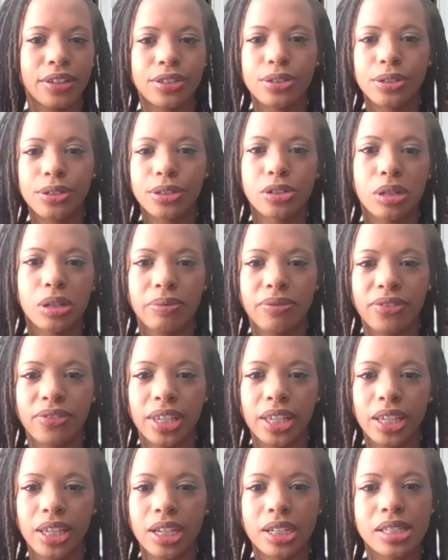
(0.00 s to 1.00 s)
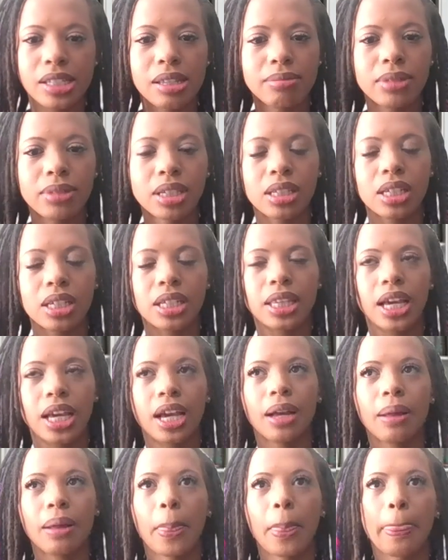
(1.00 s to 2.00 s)
they'll do a trip fee or something like
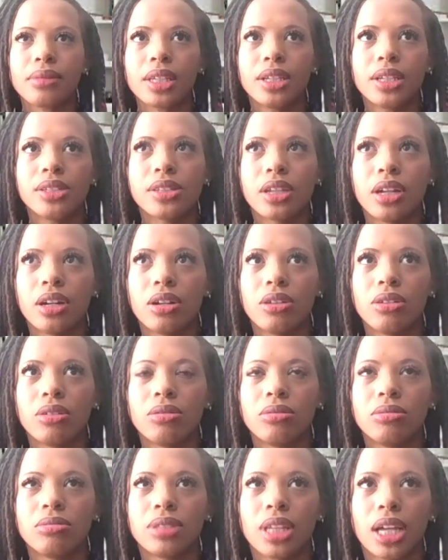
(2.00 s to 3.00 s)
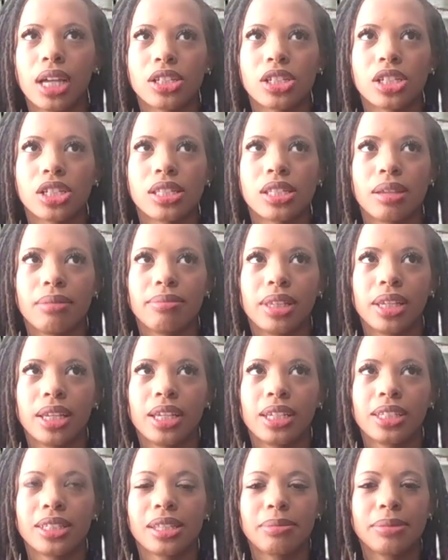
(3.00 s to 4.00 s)
that. So that's just
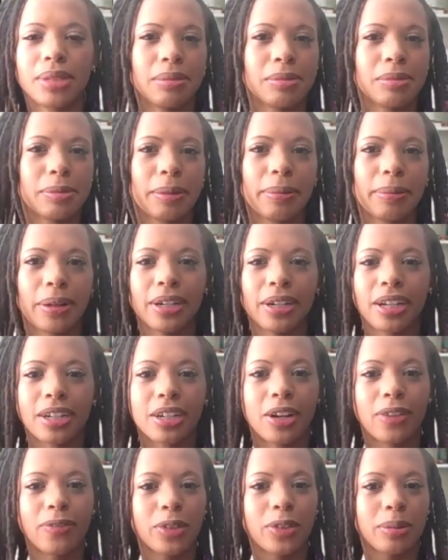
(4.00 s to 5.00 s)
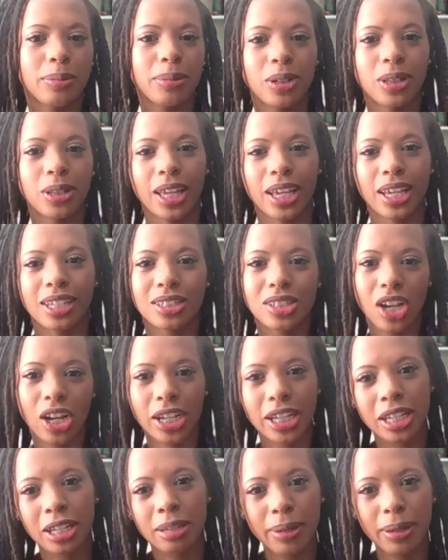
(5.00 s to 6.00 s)
something, sometimes people are not comfortable like
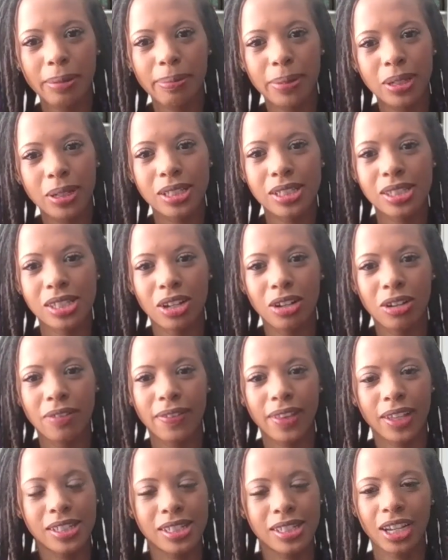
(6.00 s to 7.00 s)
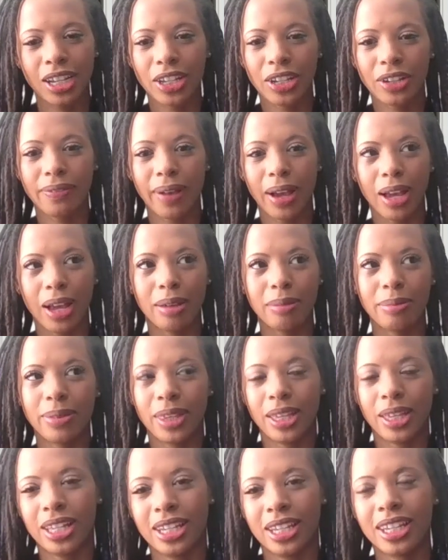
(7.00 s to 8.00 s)
talking to people. So if that's not your vibe,
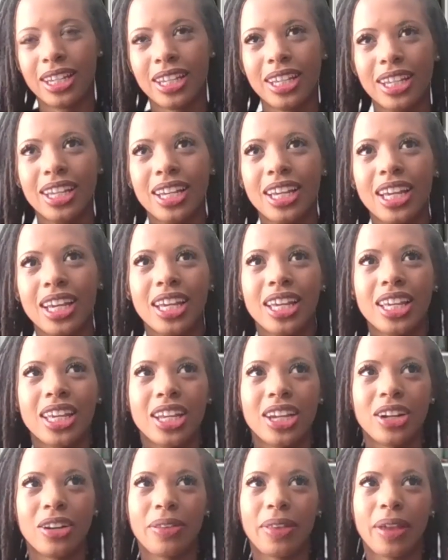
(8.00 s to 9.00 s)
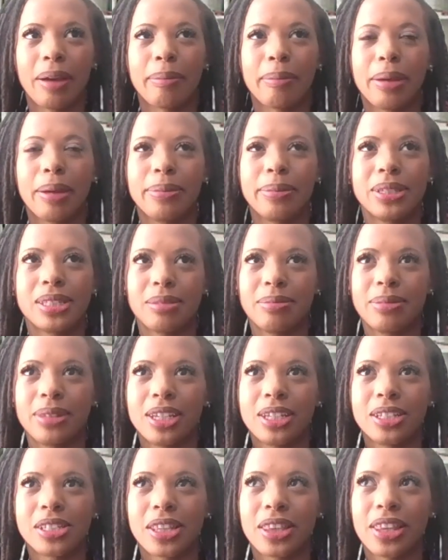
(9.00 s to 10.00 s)
then, that might be
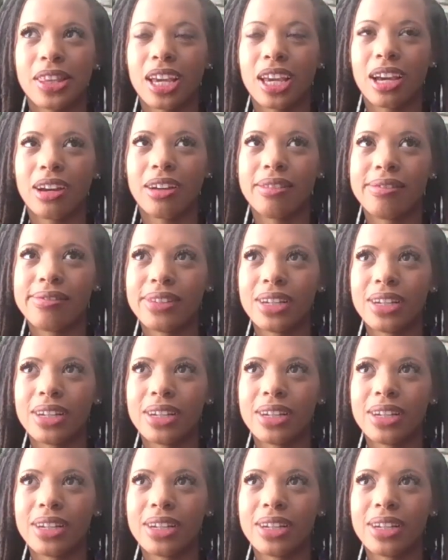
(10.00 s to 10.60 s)
something to think of.